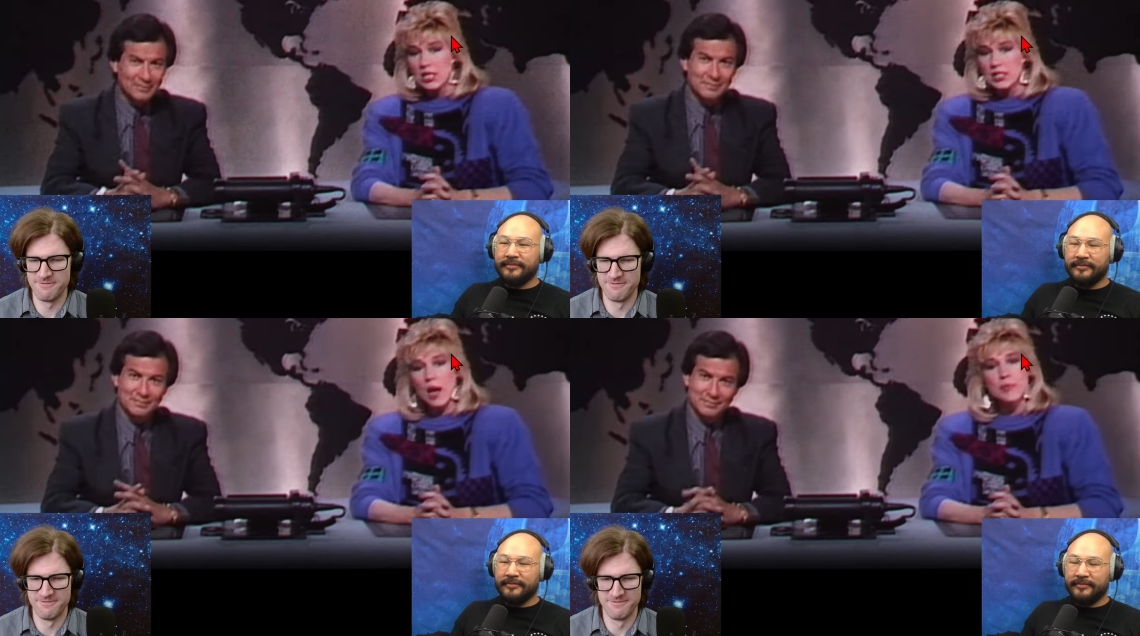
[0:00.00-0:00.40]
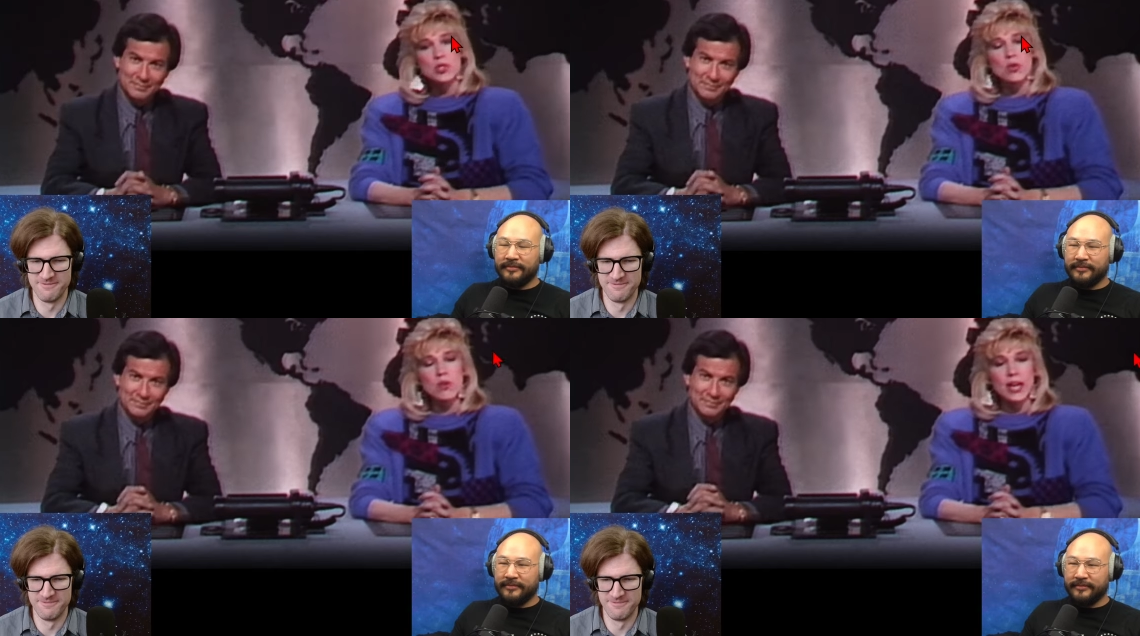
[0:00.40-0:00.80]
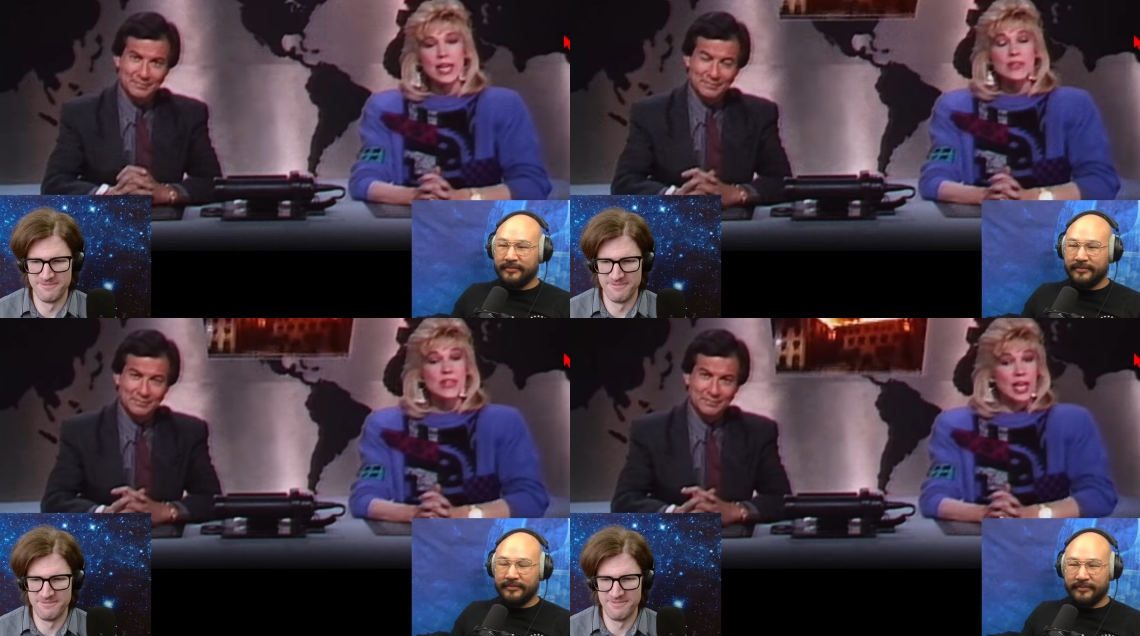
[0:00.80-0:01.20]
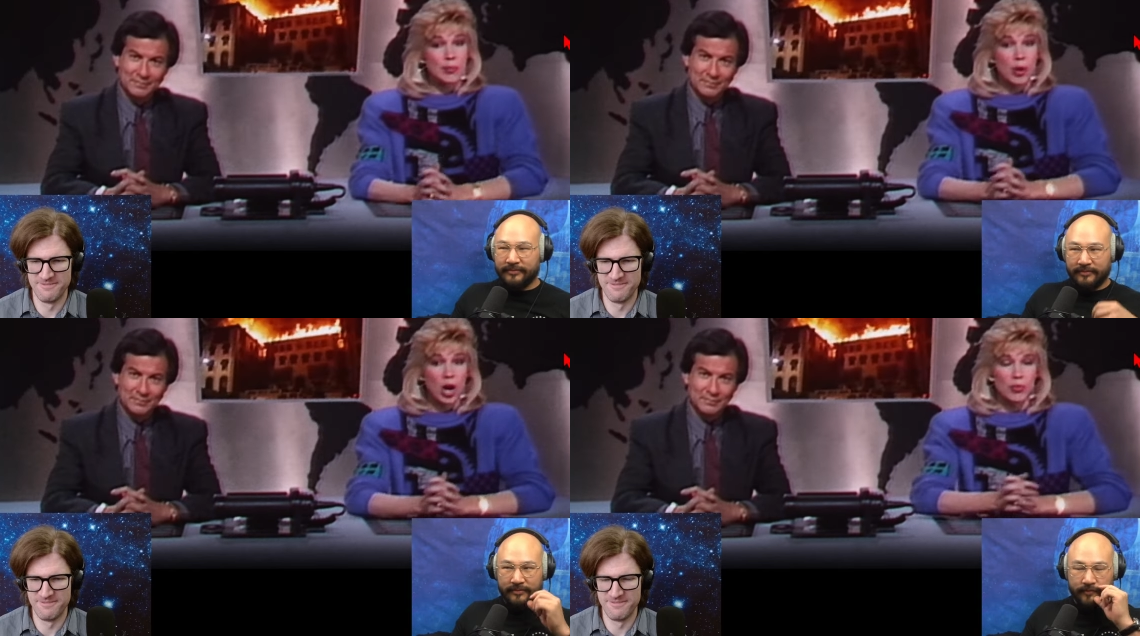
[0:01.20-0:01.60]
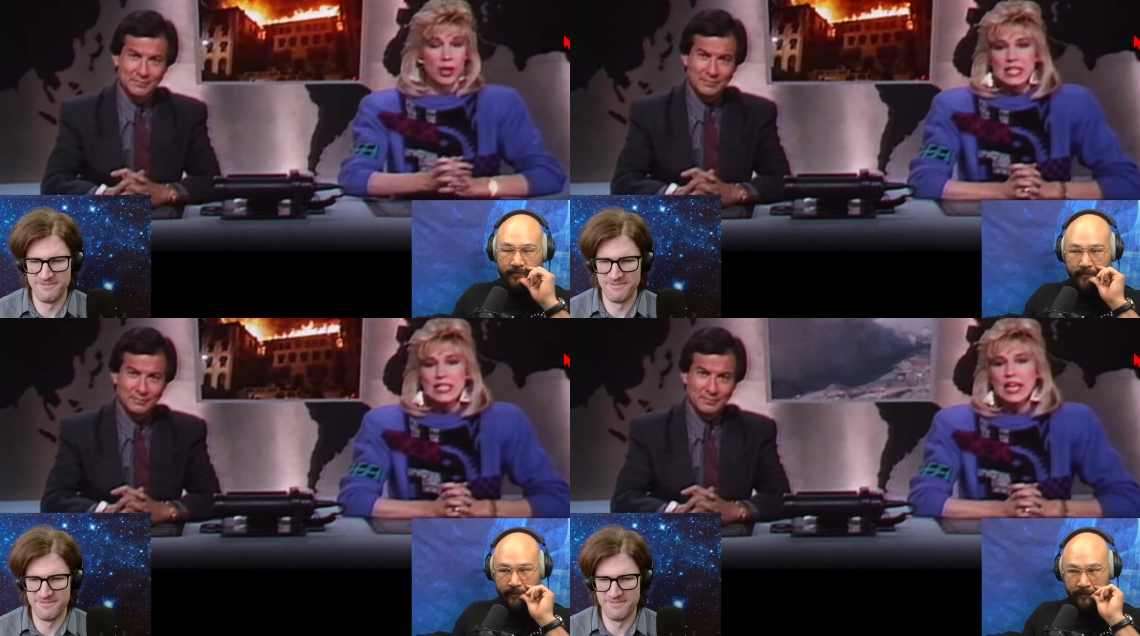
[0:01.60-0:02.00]
Speaker 1: Top story Santa Barbara.
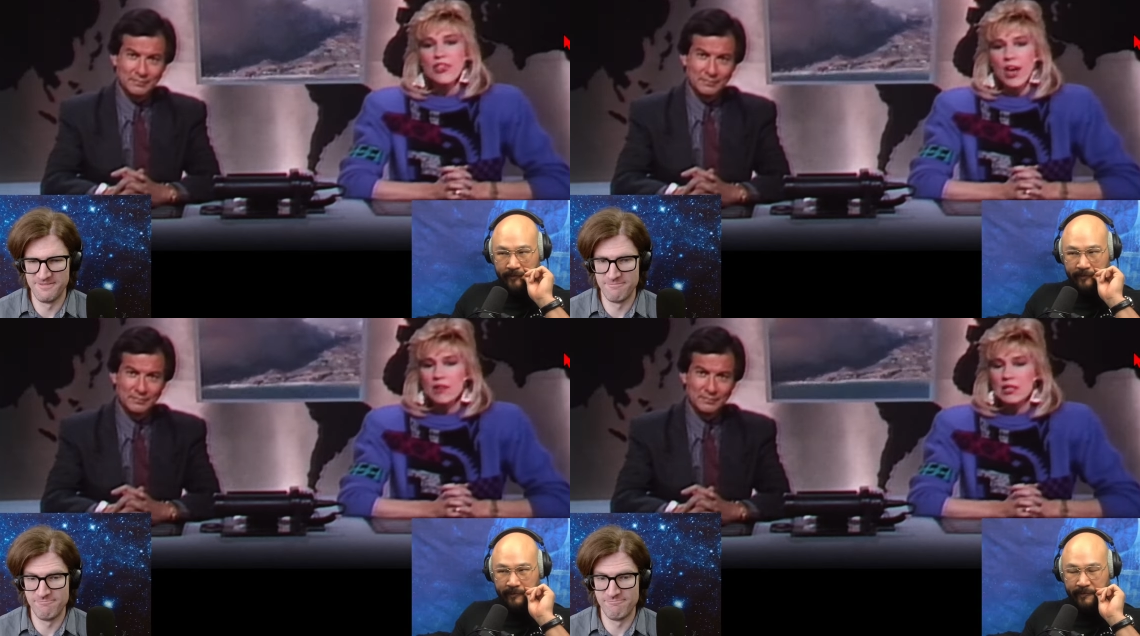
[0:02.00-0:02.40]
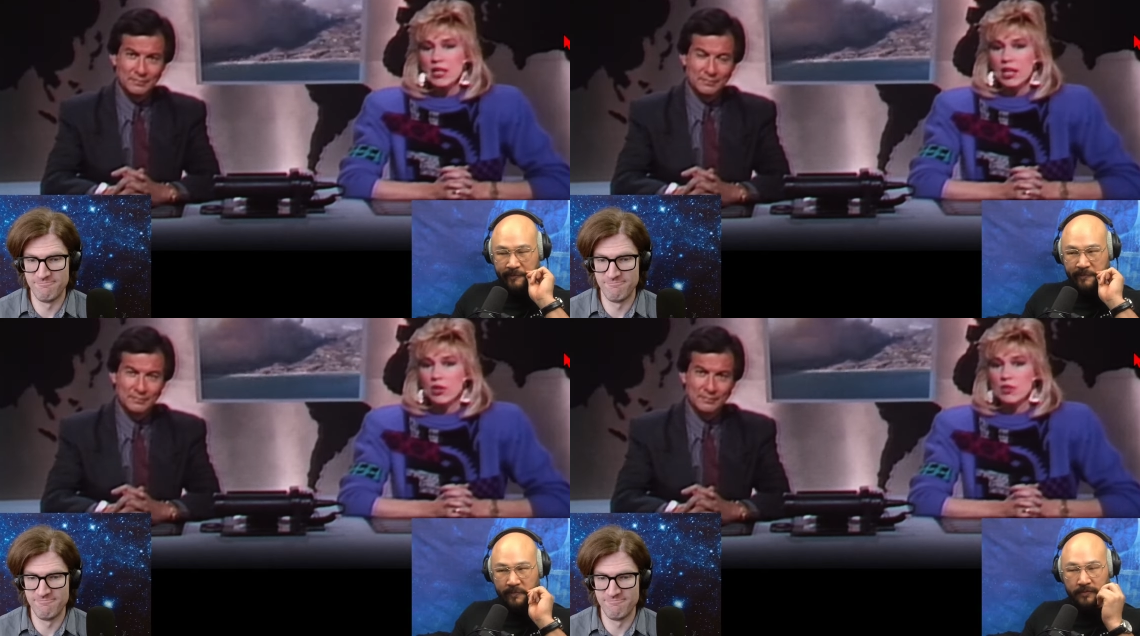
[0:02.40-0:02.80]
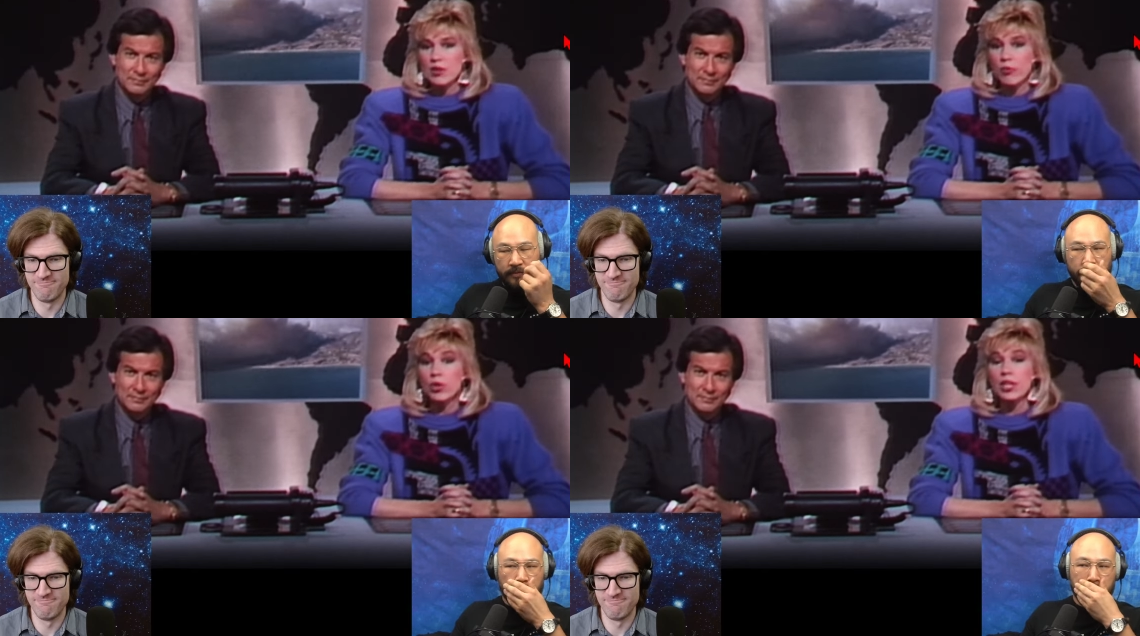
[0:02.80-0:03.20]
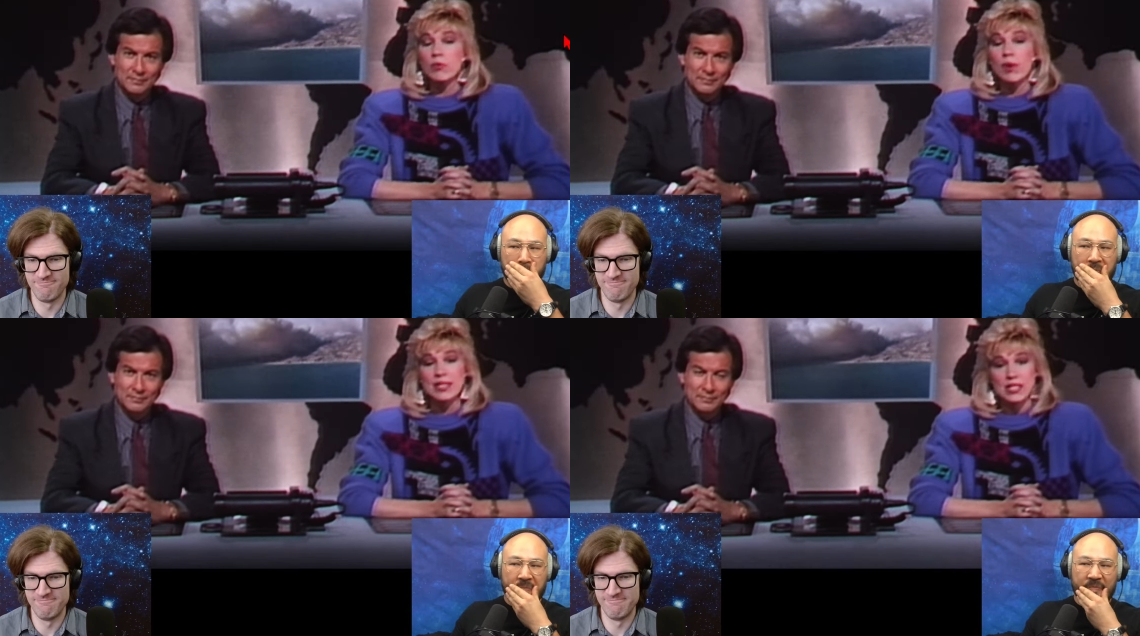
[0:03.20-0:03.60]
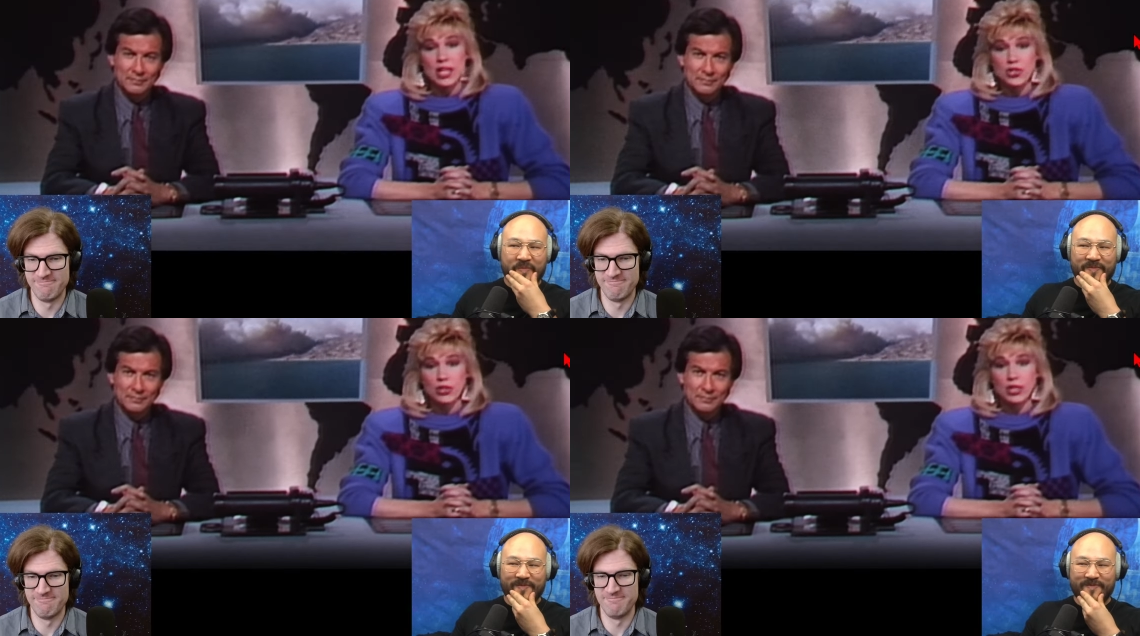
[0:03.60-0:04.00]
10,000 acres of wooded
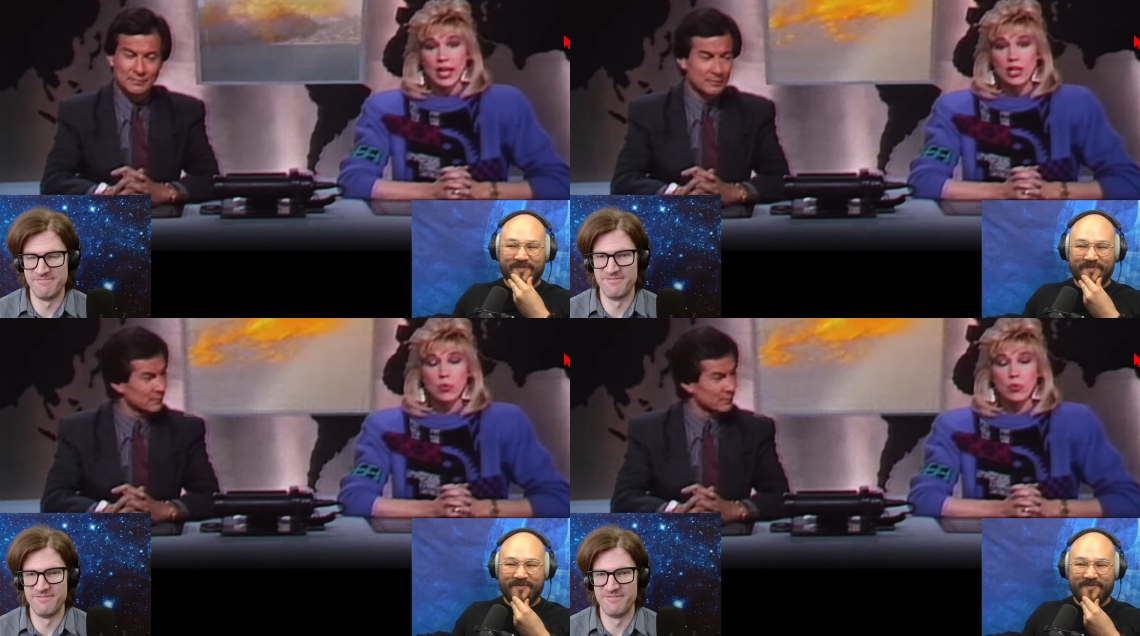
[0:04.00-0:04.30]
residential land